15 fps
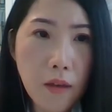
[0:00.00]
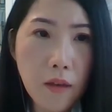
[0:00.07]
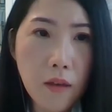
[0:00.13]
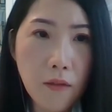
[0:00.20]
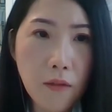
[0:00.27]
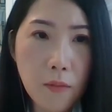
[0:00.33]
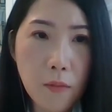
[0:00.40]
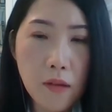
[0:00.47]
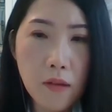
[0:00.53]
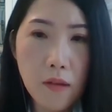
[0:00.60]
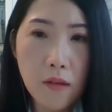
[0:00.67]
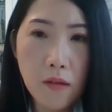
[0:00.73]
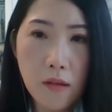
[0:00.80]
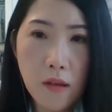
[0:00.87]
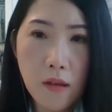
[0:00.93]
government
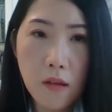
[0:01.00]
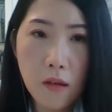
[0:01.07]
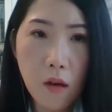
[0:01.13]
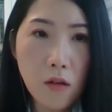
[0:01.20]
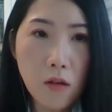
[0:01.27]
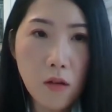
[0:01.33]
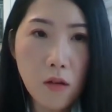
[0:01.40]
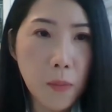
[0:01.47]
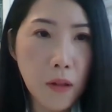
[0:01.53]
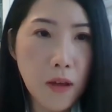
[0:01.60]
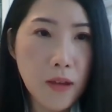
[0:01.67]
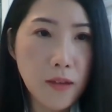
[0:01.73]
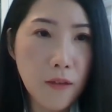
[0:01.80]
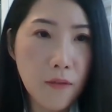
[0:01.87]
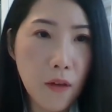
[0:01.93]
uh, also
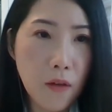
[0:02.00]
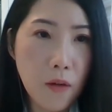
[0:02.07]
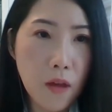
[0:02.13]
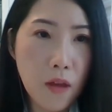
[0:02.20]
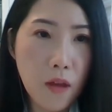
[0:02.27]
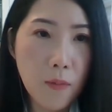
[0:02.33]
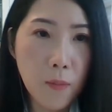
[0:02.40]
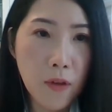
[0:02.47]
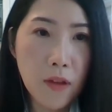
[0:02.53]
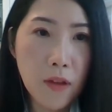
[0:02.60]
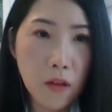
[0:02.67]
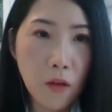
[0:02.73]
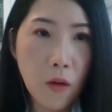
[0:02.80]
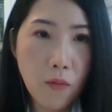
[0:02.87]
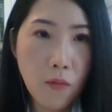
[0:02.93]
plays a very
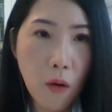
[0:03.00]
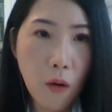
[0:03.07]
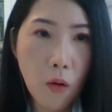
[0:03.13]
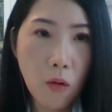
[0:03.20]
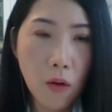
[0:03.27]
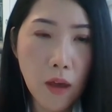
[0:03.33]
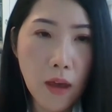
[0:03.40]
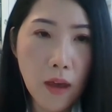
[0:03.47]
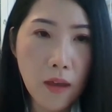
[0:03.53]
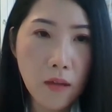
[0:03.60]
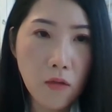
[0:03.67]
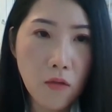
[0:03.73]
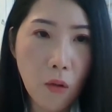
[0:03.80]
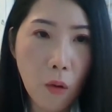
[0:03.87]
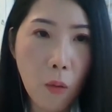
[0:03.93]
pivotal role
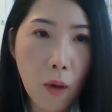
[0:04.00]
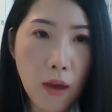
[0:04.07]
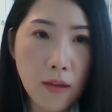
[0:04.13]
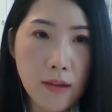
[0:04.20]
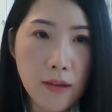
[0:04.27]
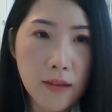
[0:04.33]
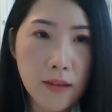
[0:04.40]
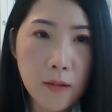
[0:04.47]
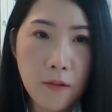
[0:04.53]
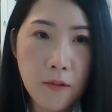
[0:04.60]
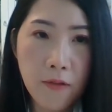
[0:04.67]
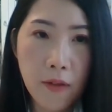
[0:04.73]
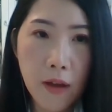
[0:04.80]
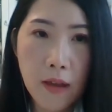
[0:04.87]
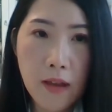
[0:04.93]
in growing the sustainable
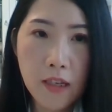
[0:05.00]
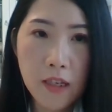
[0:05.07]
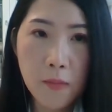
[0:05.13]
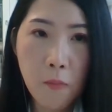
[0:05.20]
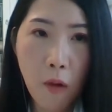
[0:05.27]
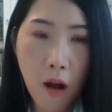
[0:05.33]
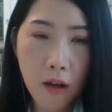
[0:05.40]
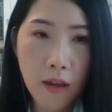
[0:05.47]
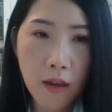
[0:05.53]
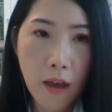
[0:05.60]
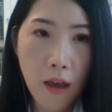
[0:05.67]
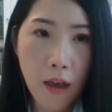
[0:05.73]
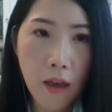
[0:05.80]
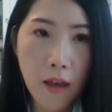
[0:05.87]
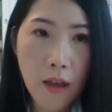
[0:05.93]
finance
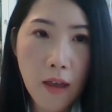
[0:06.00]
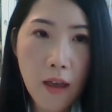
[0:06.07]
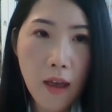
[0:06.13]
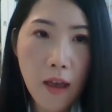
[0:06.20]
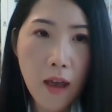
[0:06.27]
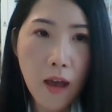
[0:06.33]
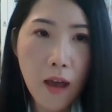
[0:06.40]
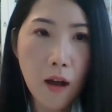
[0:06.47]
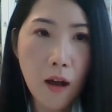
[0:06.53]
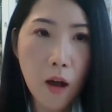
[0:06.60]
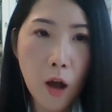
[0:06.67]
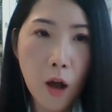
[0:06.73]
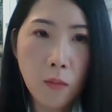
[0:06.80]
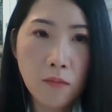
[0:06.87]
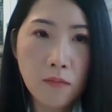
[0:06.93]
market.
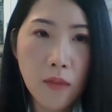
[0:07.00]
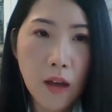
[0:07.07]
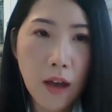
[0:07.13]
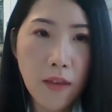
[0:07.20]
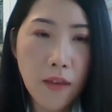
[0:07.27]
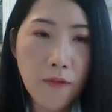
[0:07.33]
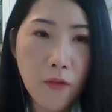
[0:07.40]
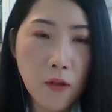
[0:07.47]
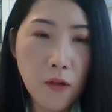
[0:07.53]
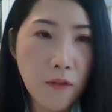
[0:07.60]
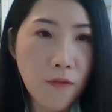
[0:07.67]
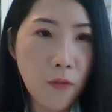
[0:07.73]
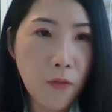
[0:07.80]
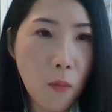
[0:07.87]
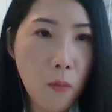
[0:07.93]
Um, I think first
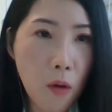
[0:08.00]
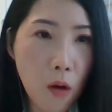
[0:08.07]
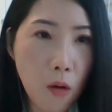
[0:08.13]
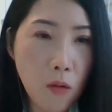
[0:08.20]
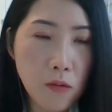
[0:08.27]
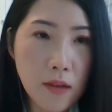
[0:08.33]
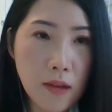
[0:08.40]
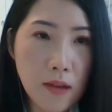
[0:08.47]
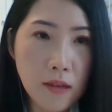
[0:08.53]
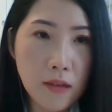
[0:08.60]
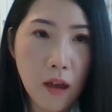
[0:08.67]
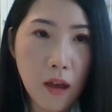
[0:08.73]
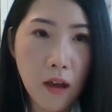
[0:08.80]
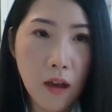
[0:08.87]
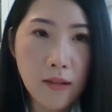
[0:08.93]
and foremost is
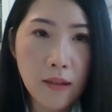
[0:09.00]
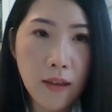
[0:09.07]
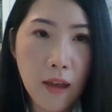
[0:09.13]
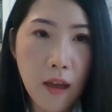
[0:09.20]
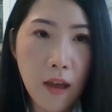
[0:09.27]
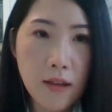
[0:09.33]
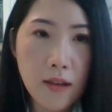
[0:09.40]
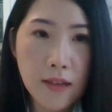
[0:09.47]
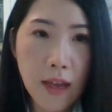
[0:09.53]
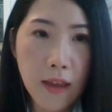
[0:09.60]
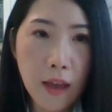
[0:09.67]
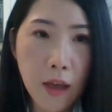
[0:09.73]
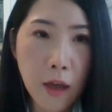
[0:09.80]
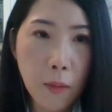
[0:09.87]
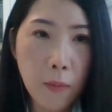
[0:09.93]
uh, uh,
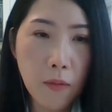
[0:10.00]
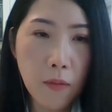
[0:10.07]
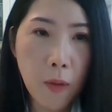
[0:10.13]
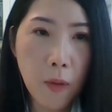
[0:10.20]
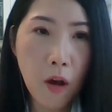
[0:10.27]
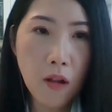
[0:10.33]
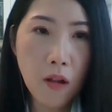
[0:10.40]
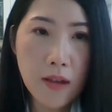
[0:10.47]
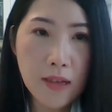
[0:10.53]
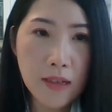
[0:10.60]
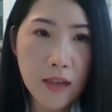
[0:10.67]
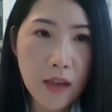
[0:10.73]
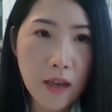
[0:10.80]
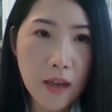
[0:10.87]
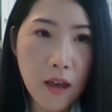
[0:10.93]
setting up a
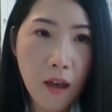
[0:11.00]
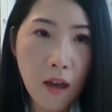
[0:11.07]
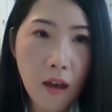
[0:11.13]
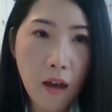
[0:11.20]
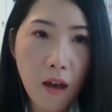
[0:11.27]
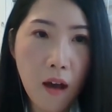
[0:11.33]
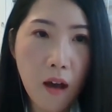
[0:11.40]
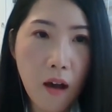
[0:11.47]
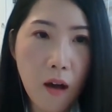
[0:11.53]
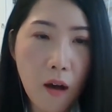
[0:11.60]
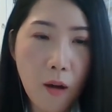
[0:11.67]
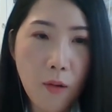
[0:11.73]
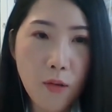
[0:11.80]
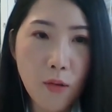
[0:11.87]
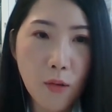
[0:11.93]
policy,
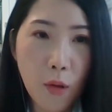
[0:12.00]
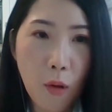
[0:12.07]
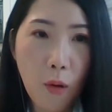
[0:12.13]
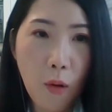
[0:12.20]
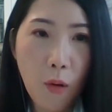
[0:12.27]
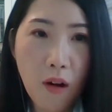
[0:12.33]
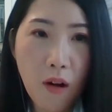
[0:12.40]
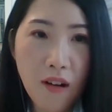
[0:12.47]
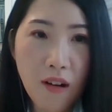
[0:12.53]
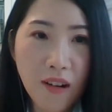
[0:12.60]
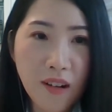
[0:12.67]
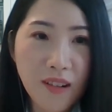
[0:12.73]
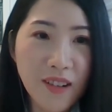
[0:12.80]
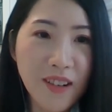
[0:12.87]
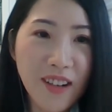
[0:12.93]
uh, you know,
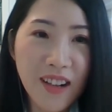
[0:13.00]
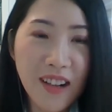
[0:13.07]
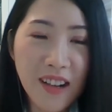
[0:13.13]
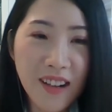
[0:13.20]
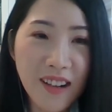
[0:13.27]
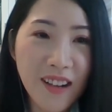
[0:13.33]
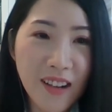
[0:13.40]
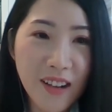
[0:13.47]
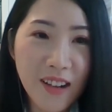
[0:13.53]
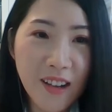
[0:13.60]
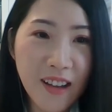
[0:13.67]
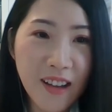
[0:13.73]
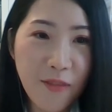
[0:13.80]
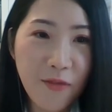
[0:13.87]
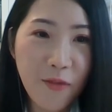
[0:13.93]
uh, uh,
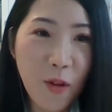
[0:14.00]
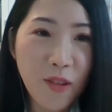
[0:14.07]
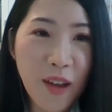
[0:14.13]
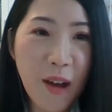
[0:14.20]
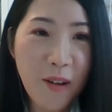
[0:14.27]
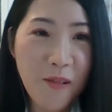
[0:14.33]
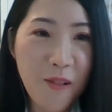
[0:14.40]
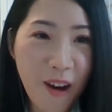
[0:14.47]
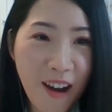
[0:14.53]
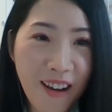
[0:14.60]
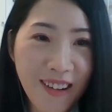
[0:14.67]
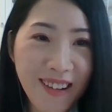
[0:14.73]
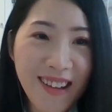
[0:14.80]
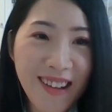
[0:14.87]
like a fertile ground,